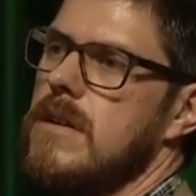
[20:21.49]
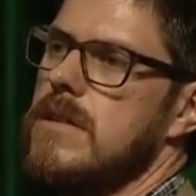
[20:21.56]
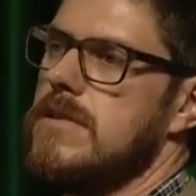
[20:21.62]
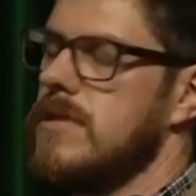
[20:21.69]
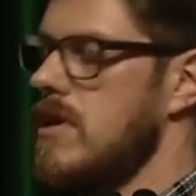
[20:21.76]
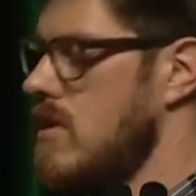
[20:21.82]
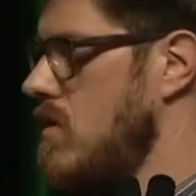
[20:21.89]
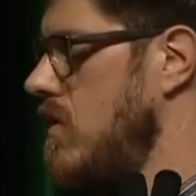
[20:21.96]

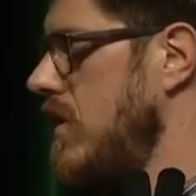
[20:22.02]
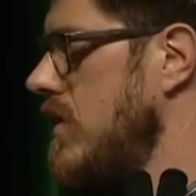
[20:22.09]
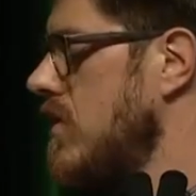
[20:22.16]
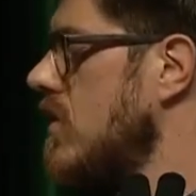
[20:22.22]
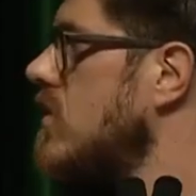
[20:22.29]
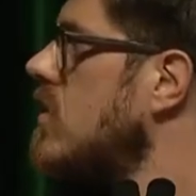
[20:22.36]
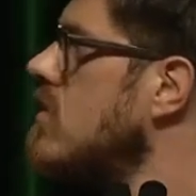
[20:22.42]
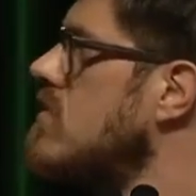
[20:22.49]
So these
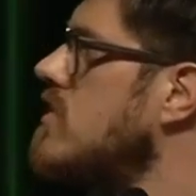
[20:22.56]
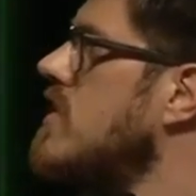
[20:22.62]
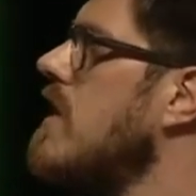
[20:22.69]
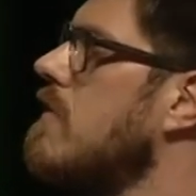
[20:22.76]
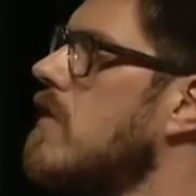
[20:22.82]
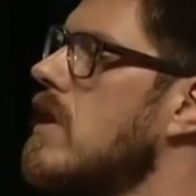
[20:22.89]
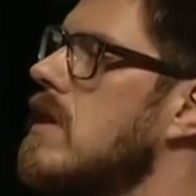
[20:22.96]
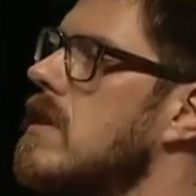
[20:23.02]
are two
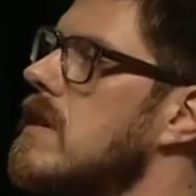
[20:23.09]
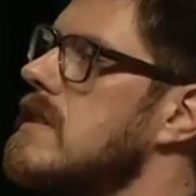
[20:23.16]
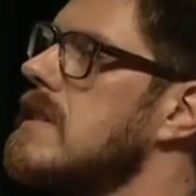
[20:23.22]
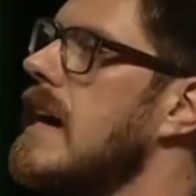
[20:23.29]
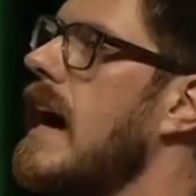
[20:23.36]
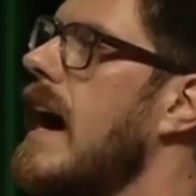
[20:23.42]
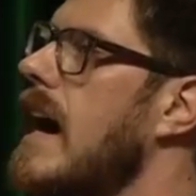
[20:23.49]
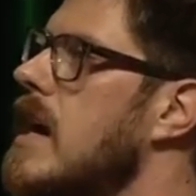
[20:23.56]
different
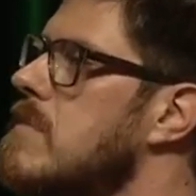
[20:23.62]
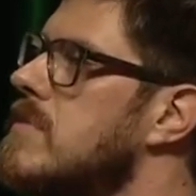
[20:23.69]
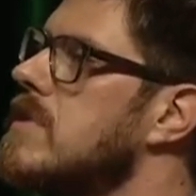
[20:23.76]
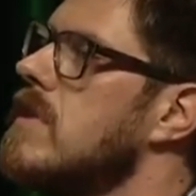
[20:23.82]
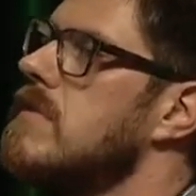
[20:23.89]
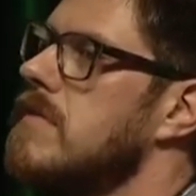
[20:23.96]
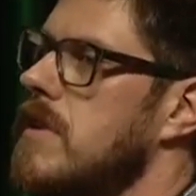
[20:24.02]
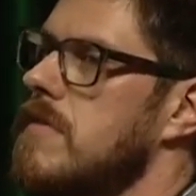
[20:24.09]
types
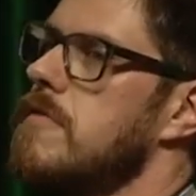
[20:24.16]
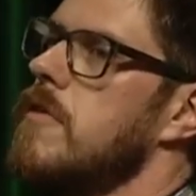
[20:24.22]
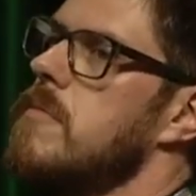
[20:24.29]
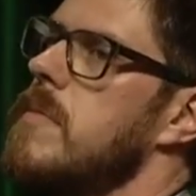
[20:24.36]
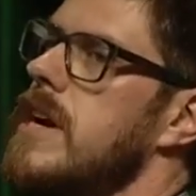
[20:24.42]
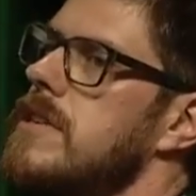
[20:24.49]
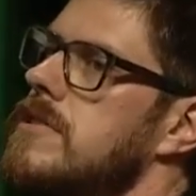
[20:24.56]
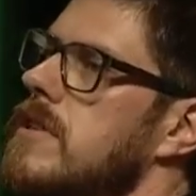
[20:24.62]
of
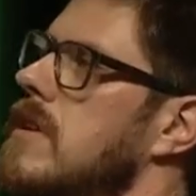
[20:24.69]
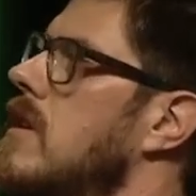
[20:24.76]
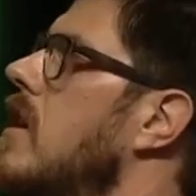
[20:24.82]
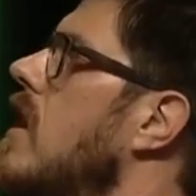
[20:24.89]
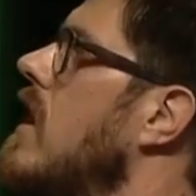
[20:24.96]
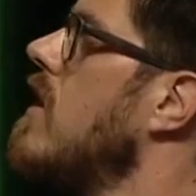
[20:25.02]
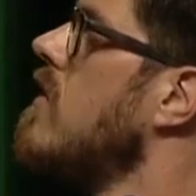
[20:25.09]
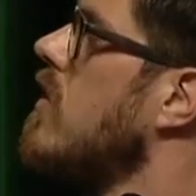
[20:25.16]
information.
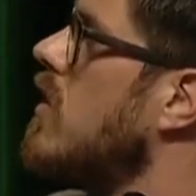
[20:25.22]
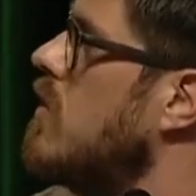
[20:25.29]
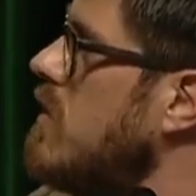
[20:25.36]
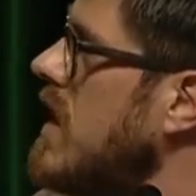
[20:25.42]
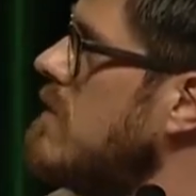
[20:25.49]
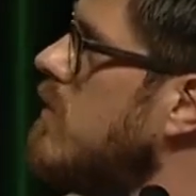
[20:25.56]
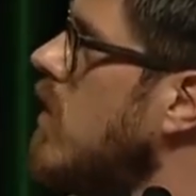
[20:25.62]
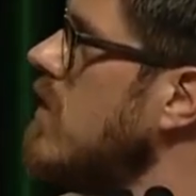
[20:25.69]
The
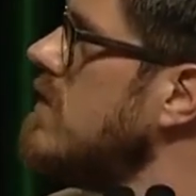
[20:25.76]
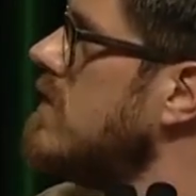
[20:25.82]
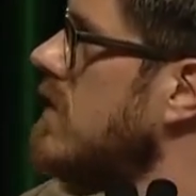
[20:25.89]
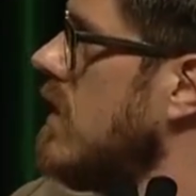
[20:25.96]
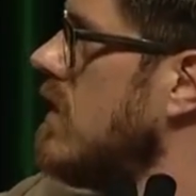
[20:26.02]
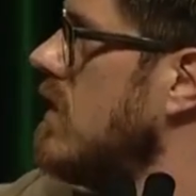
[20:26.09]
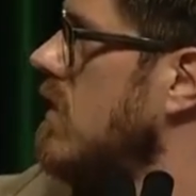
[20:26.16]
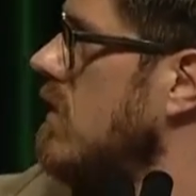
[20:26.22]
mean bold
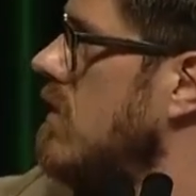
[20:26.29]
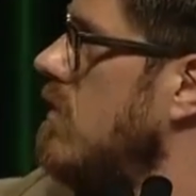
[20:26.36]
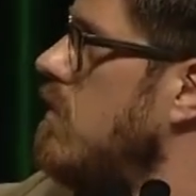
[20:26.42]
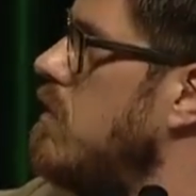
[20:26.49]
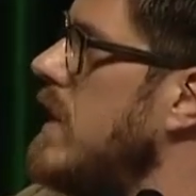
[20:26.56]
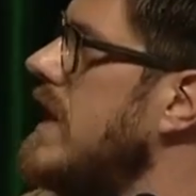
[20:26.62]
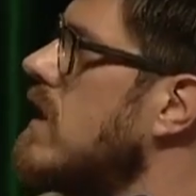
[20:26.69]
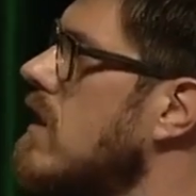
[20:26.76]
signal
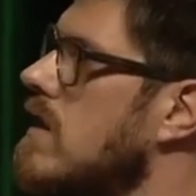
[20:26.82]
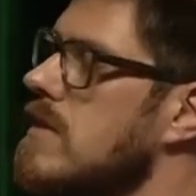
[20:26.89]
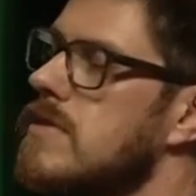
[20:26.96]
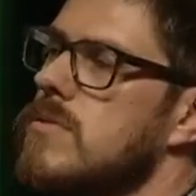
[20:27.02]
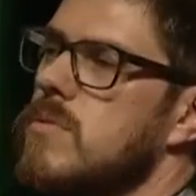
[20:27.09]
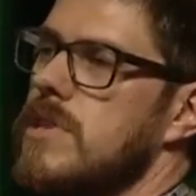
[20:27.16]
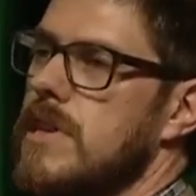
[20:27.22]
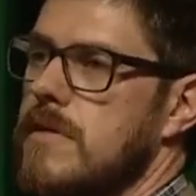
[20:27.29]

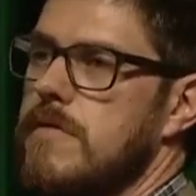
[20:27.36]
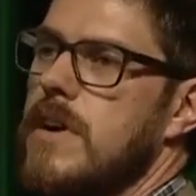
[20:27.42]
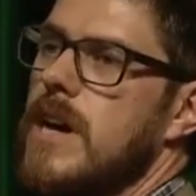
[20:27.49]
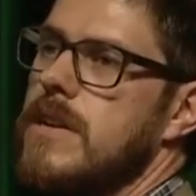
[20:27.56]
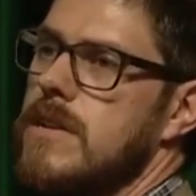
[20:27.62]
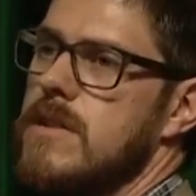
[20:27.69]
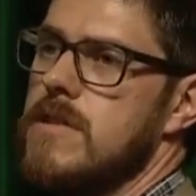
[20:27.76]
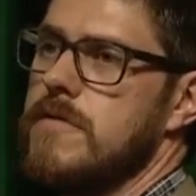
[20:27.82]
mirrors what they
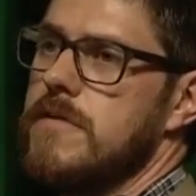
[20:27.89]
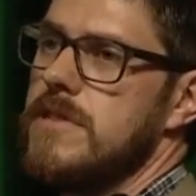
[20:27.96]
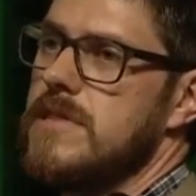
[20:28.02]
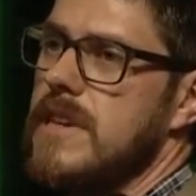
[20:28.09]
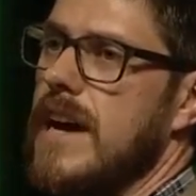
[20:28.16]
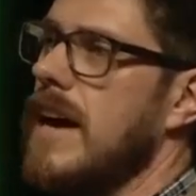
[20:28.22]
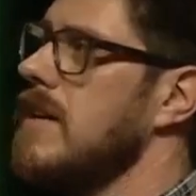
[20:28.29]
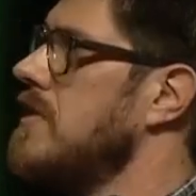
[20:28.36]
find in
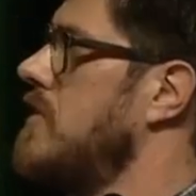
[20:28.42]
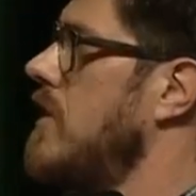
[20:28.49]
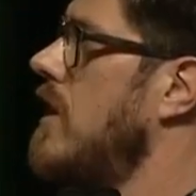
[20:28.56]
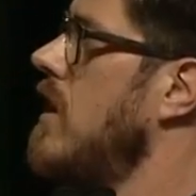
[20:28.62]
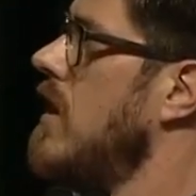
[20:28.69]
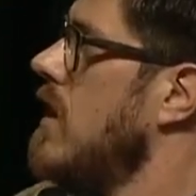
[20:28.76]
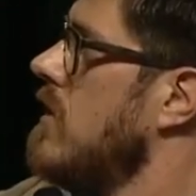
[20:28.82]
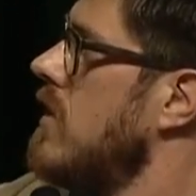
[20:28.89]
neurophysiology.
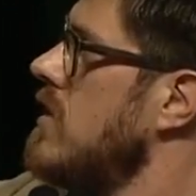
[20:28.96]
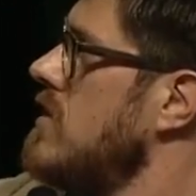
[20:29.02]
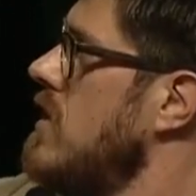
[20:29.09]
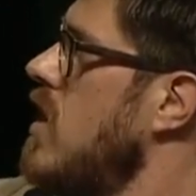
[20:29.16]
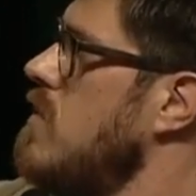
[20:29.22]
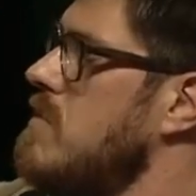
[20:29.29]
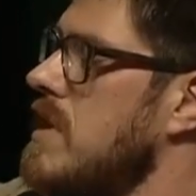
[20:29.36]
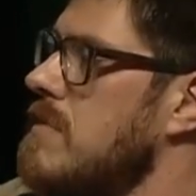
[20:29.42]
There's
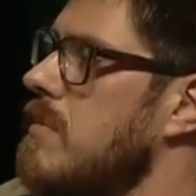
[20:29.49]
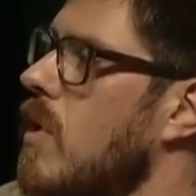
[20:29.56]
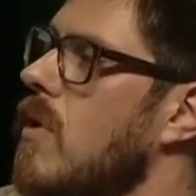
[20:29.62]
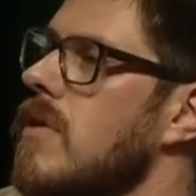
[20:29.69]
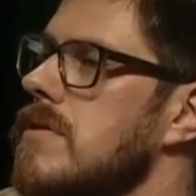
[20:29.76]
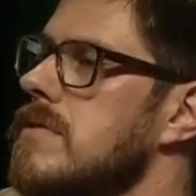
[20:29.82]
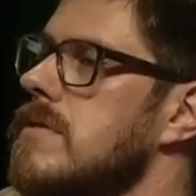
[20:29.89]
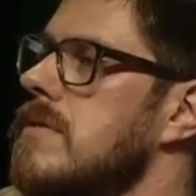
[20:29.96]
no mean
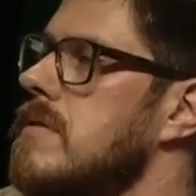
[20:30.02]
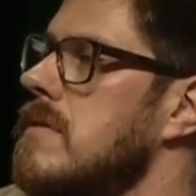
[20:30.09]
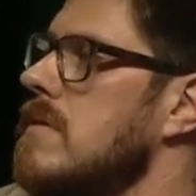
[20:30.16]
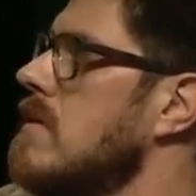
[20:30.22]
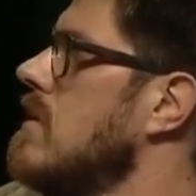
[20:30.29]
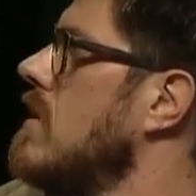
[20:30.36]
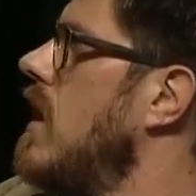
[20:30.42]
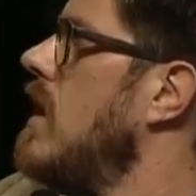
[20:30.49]
bold
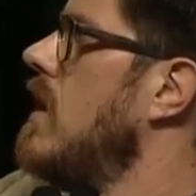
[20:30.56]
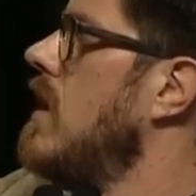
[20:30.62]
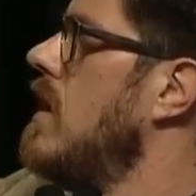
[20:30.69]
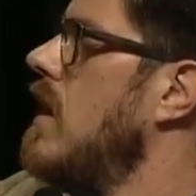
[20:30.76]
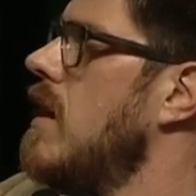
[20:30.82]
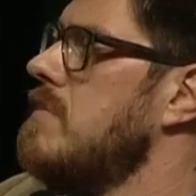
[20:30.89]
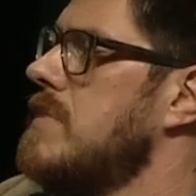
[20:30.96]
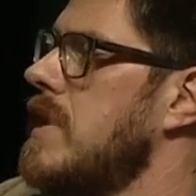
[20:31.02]

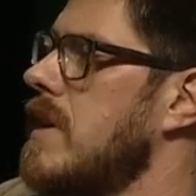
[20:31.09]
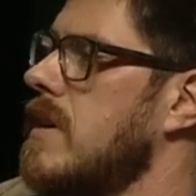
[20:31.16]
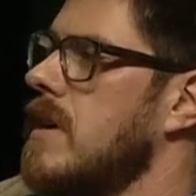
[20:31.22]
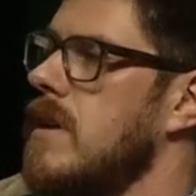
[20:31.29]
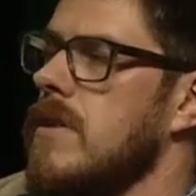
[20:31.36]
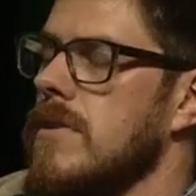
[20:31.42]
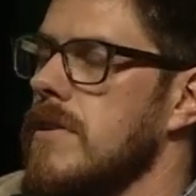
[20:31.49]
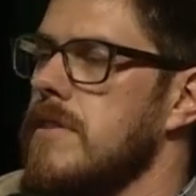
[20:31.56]
uptick
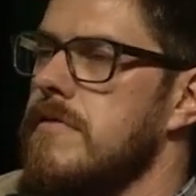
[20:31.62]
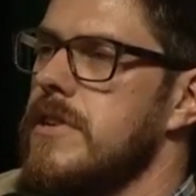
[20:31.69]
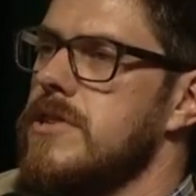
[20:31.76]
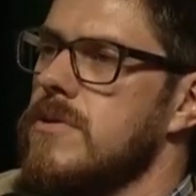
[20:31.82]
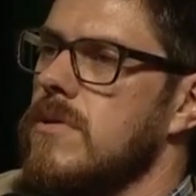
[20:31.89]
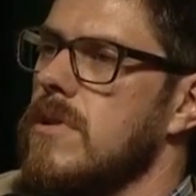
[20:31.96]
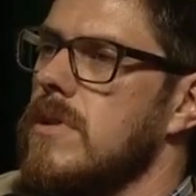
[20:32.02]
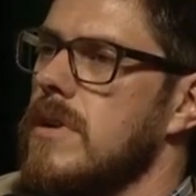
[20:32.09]
in early
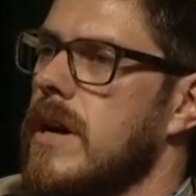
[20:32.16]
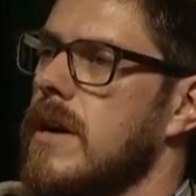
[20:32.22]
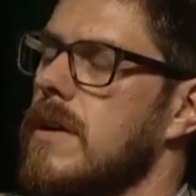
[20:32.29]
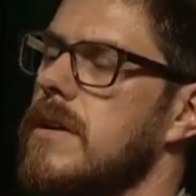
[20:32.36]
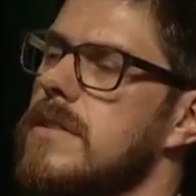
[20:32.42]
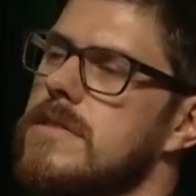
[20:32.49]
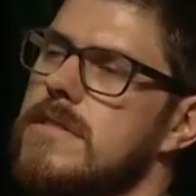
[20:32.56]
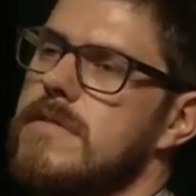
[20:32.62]
visual
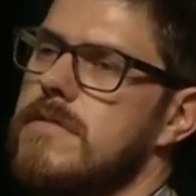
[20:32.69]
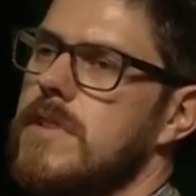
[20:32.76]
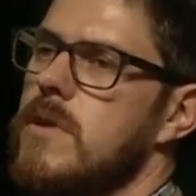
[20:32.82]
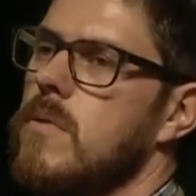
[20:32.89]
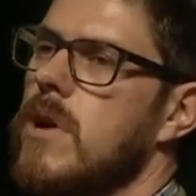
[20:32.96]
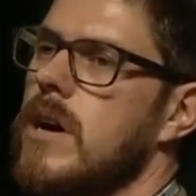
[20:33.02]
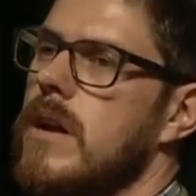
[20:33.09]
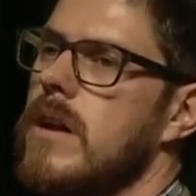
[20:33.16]
areas in
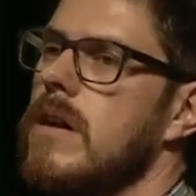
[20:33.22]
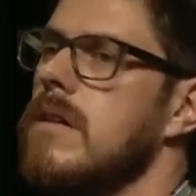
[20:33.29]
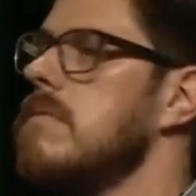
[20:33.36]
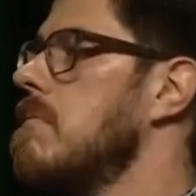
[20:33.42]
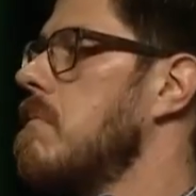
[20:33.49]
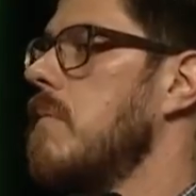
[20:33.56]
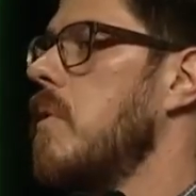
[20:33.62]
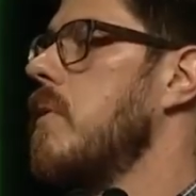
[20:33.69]
V1,
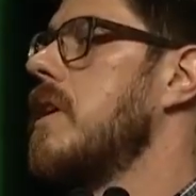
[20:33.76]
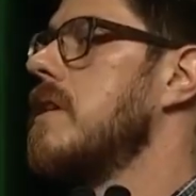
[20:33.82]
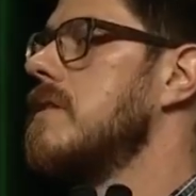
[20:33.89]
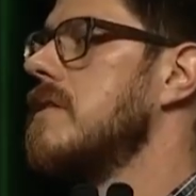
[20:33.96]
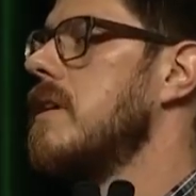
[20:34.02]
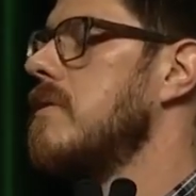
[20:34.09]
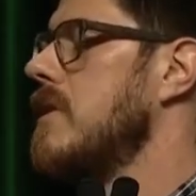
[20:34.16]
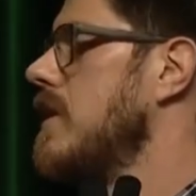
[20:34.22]
but we can
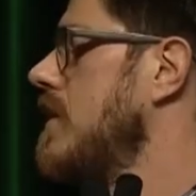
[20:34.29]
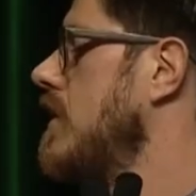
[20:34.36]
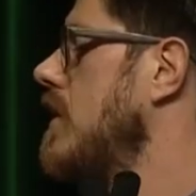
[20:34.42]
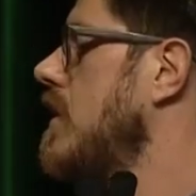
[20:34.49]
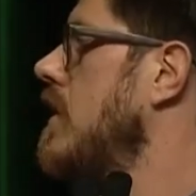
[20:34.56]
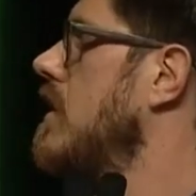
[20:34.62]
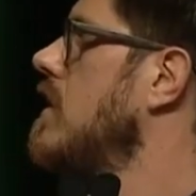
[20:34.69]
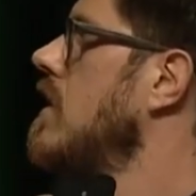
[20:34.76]
tell what you're
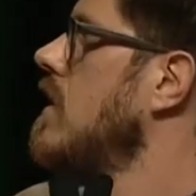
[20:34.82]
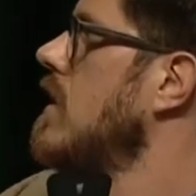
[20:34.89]
thinking.